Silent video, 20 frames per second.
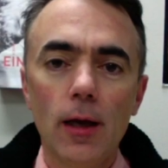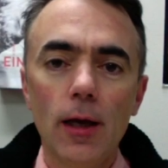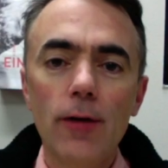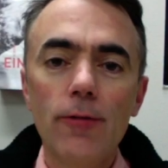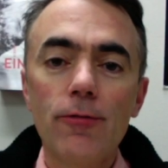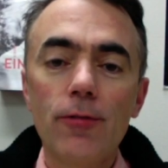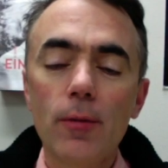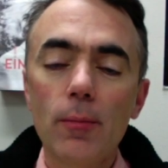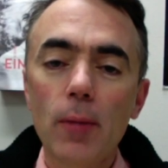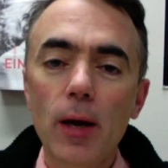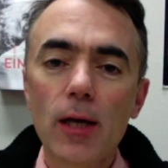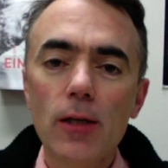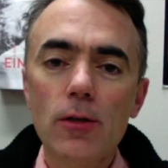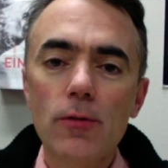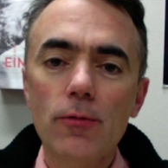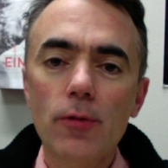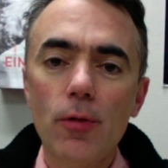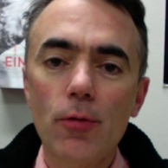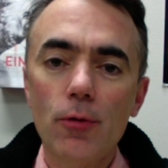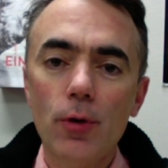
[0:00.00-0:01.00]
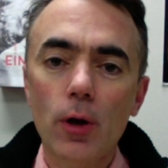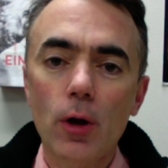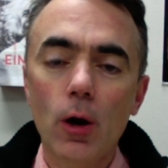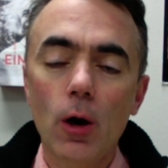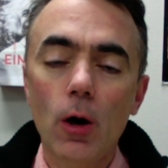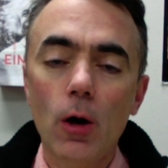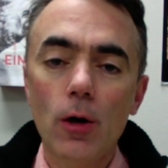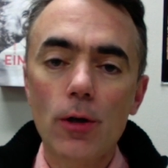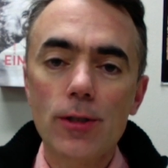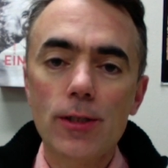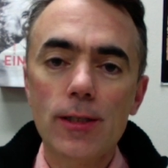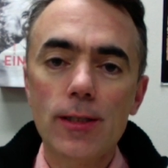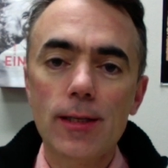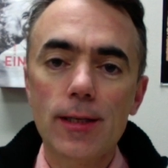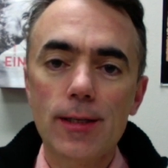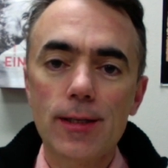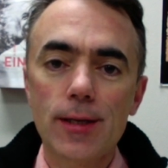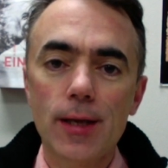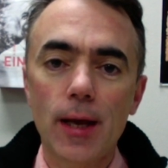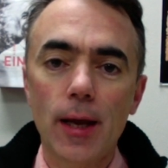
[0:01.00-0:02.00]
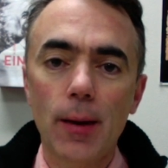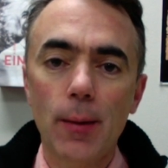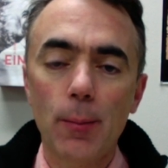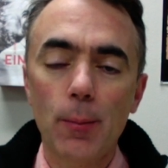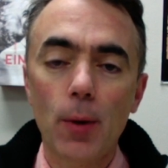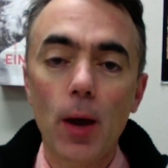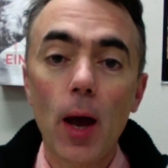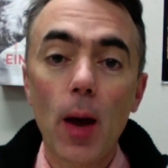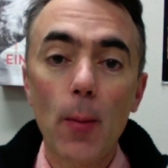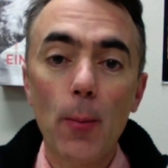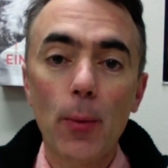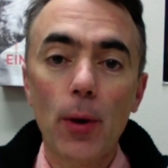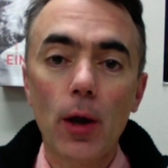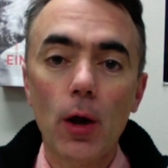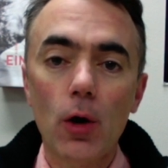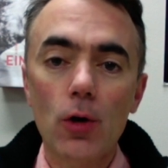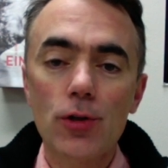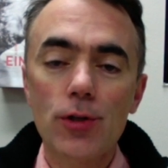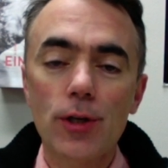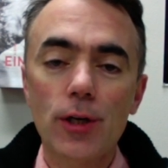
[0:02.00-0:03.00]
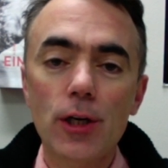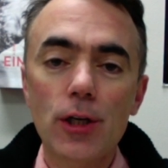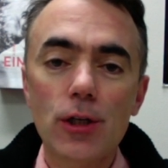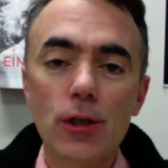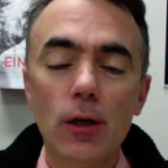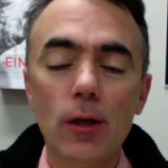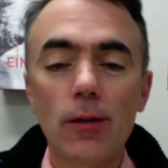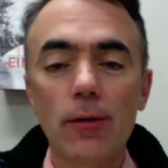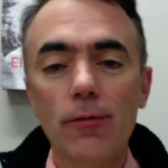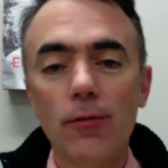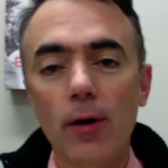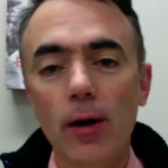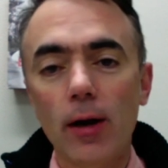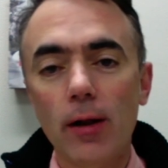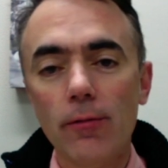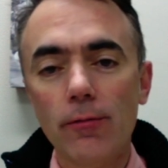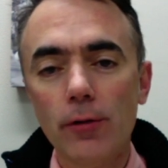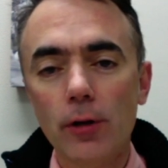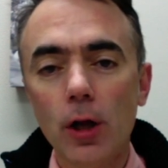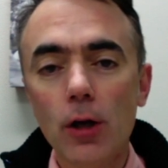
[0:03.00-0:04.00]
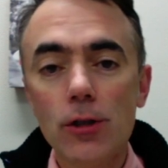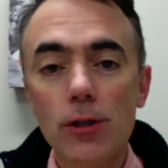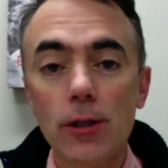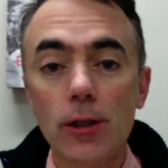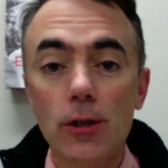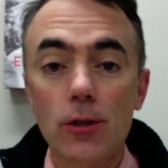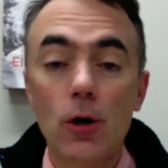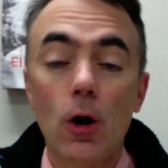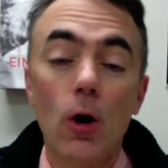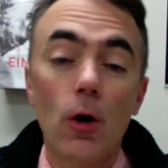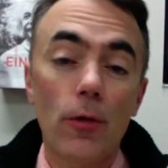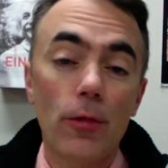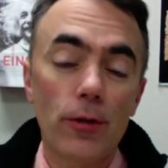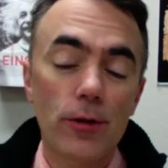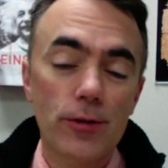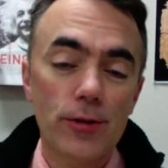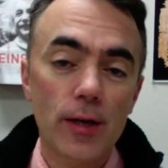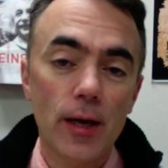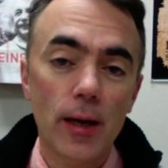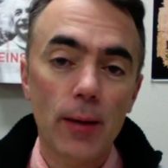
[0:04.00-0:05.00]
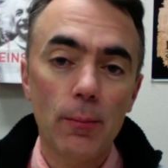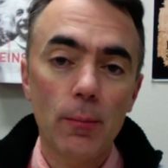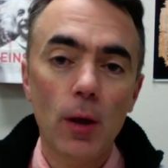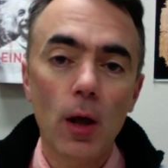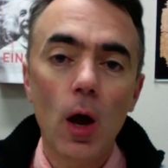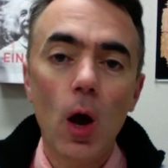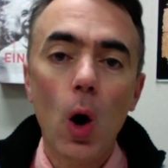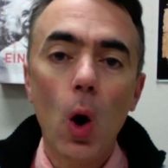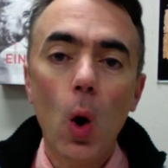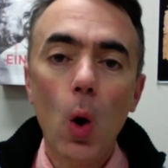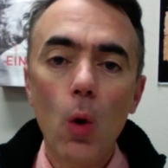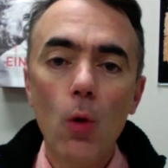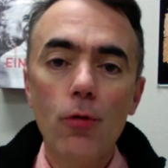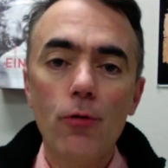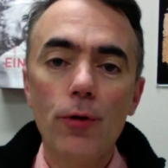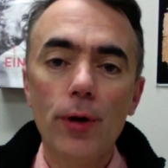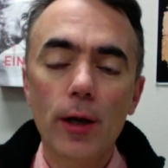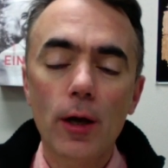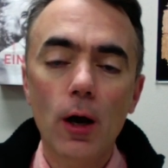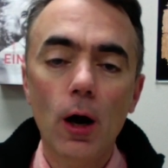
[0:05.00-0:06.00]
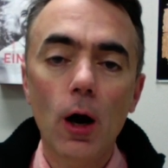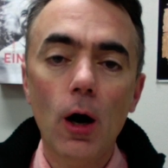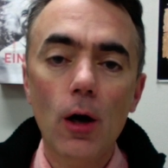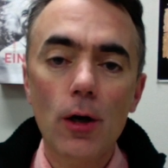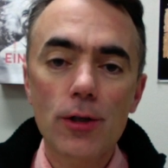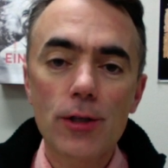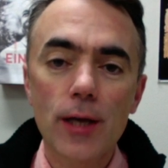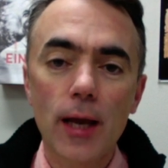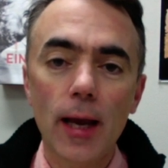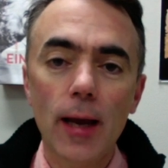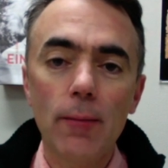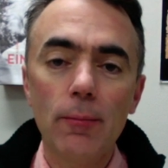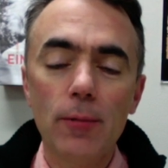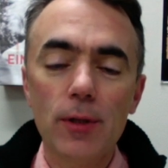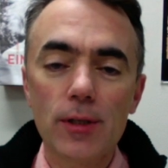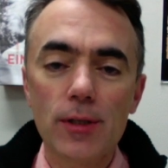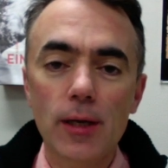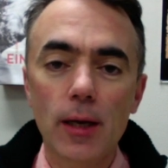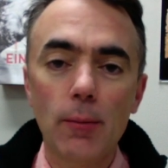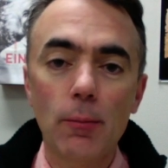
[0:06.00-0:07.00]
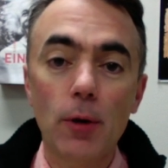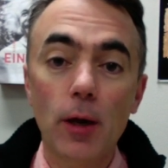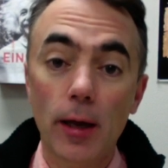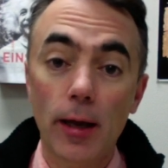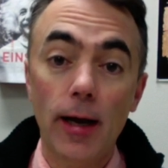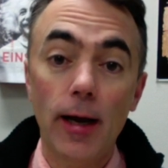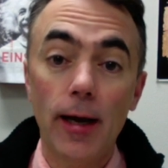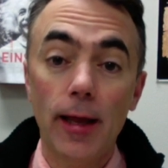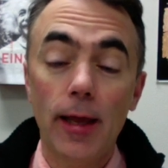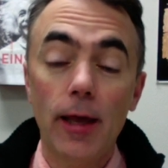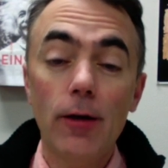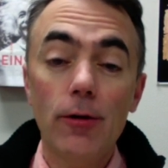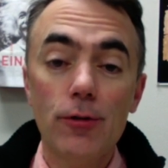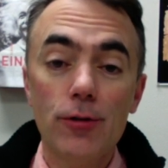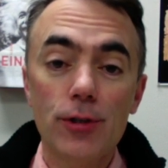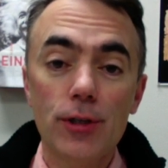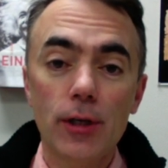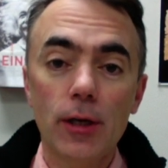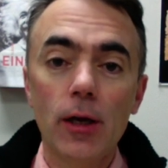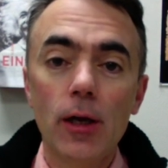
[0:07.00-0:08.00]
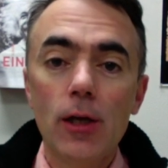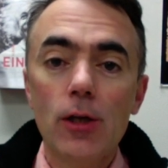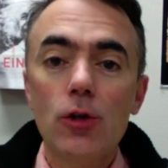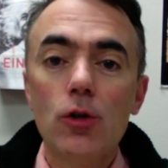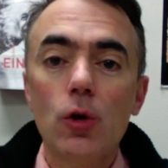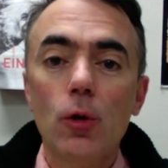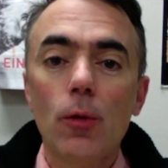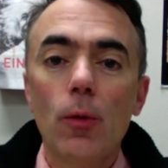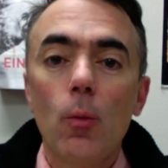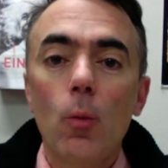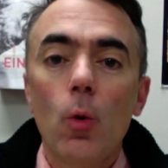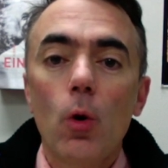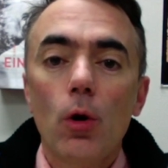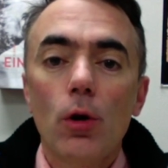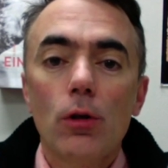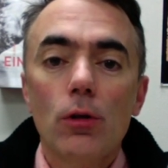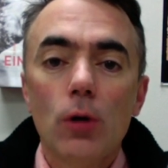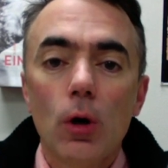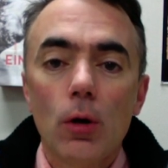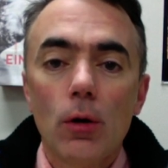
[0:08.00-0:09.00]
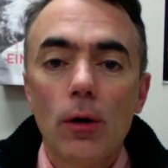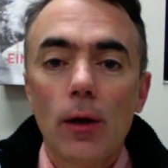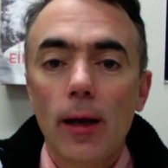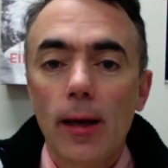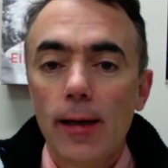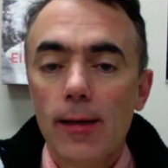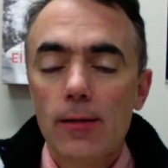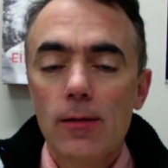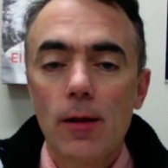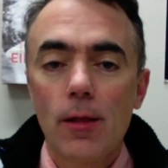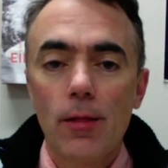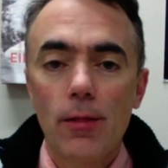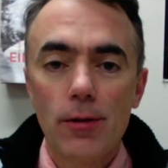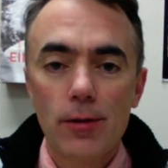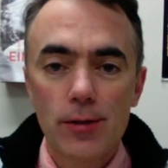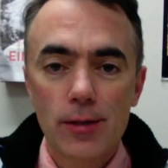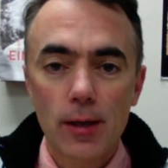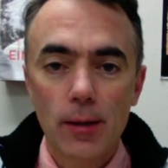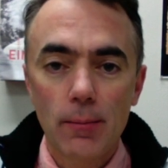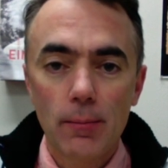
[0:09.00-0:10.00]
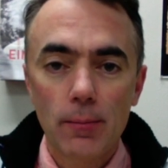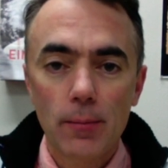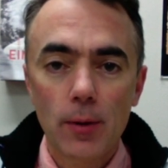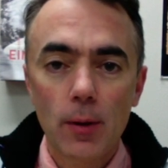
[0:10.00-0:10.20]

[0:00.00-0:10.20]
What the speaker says: If the mass of the three cars is the same, and because the initial and the final velocities are the same, all three cars gain the same kinetic energy, so the work done is the same.